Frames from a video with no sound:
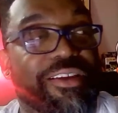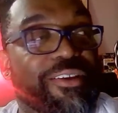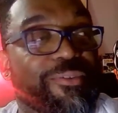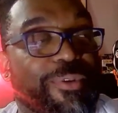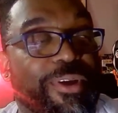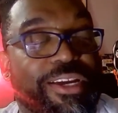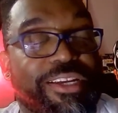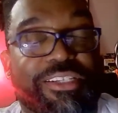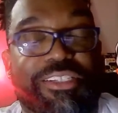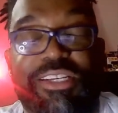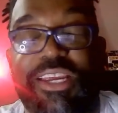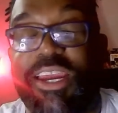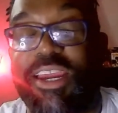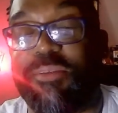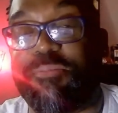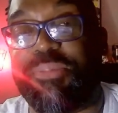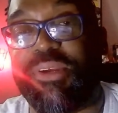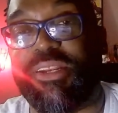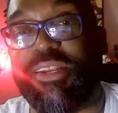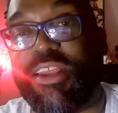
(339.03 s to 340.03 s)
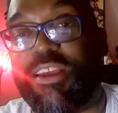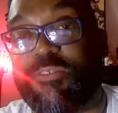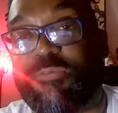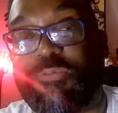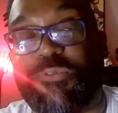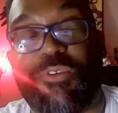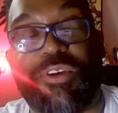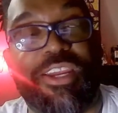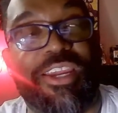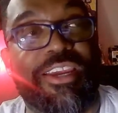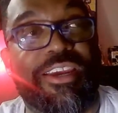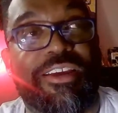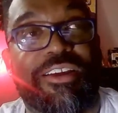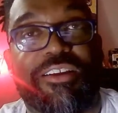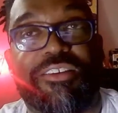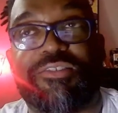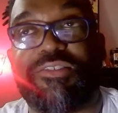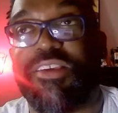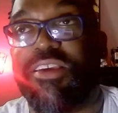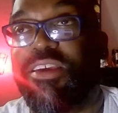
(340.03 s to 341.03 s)
Ricochet had been there for
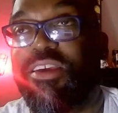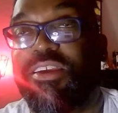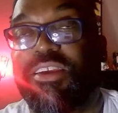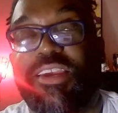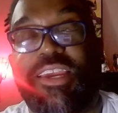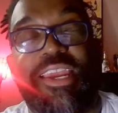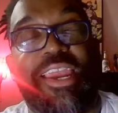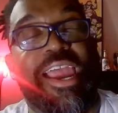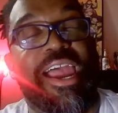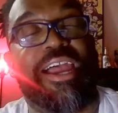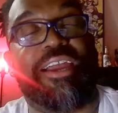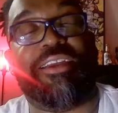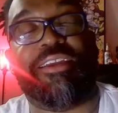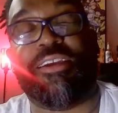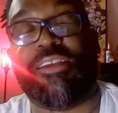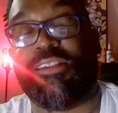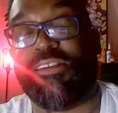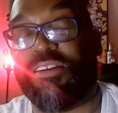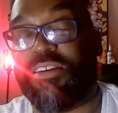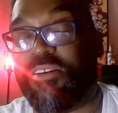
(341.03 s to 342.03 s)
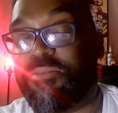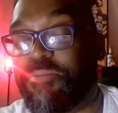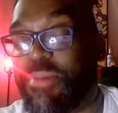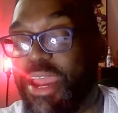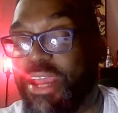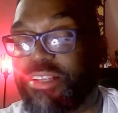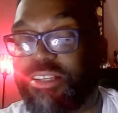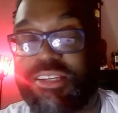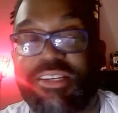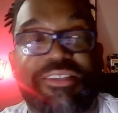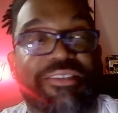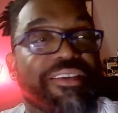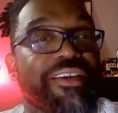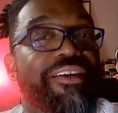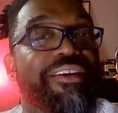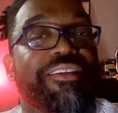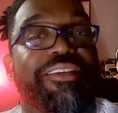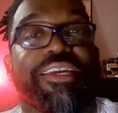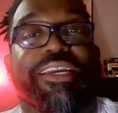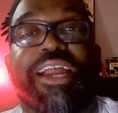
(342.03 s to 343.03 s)
years. He had hella good matches.
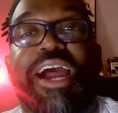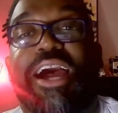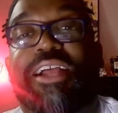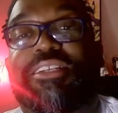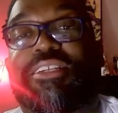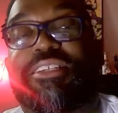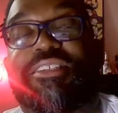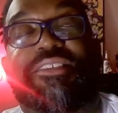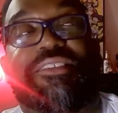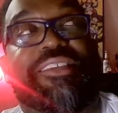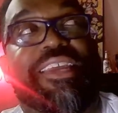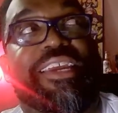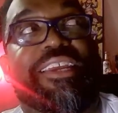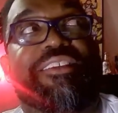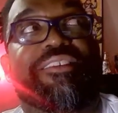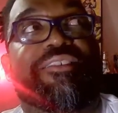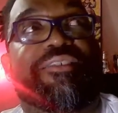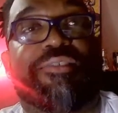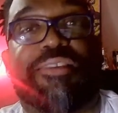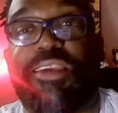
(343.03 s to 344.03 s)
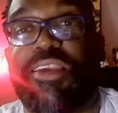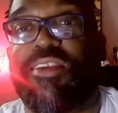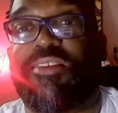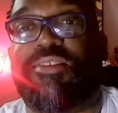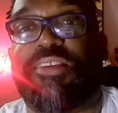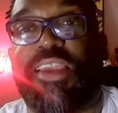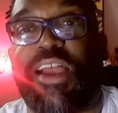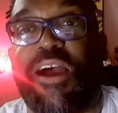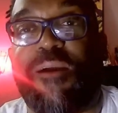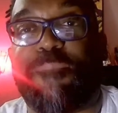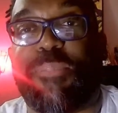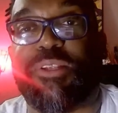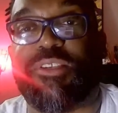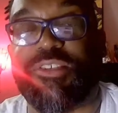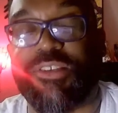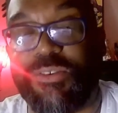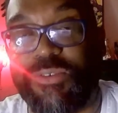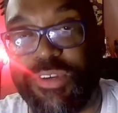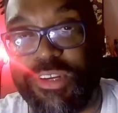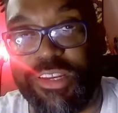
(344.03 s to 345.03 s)
The guy just didn't seize the
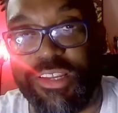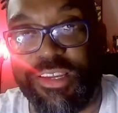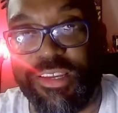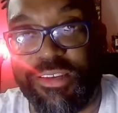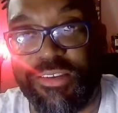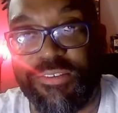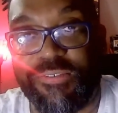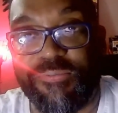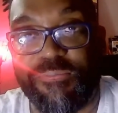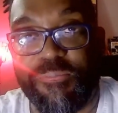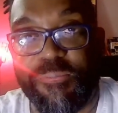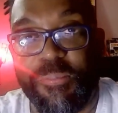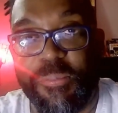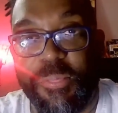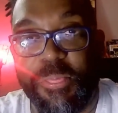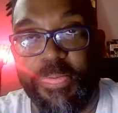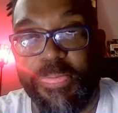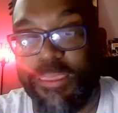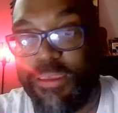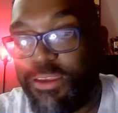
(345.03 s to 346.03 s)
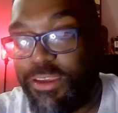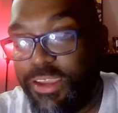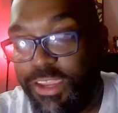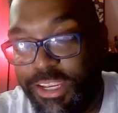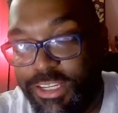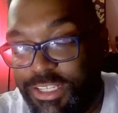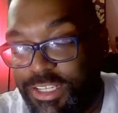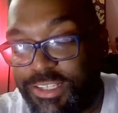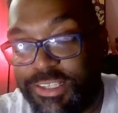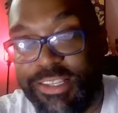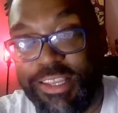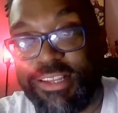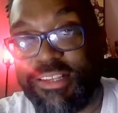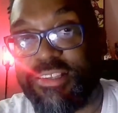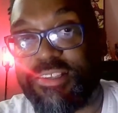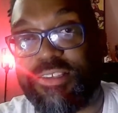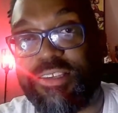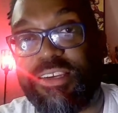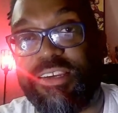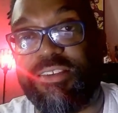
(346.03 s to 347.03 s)
opportunity. He just
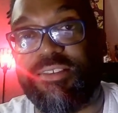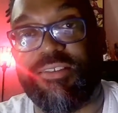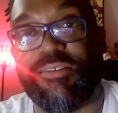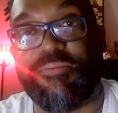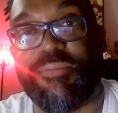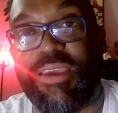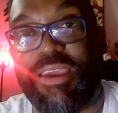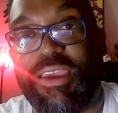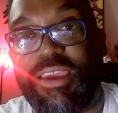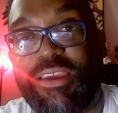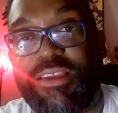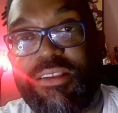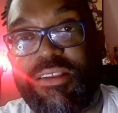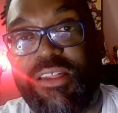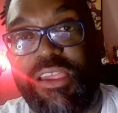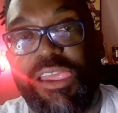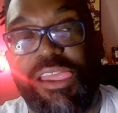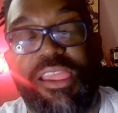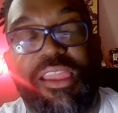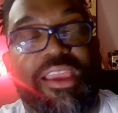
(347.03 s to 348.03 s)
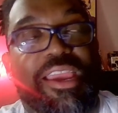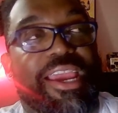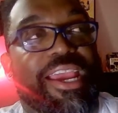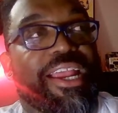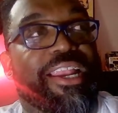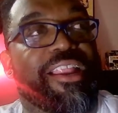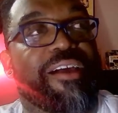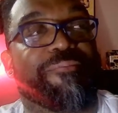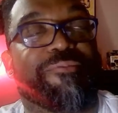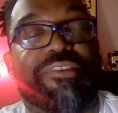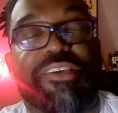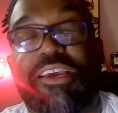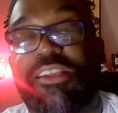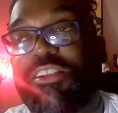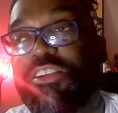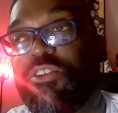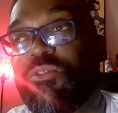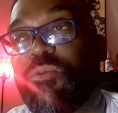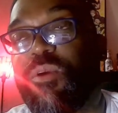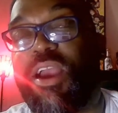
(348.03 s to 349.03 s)
didn't seize it, man. And I'm
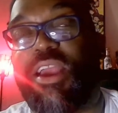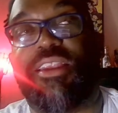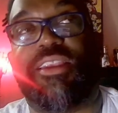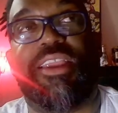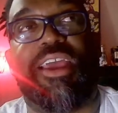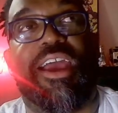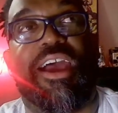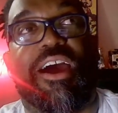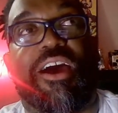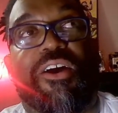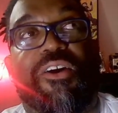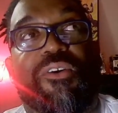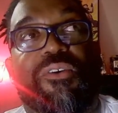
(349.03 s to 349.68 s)
telling you right now,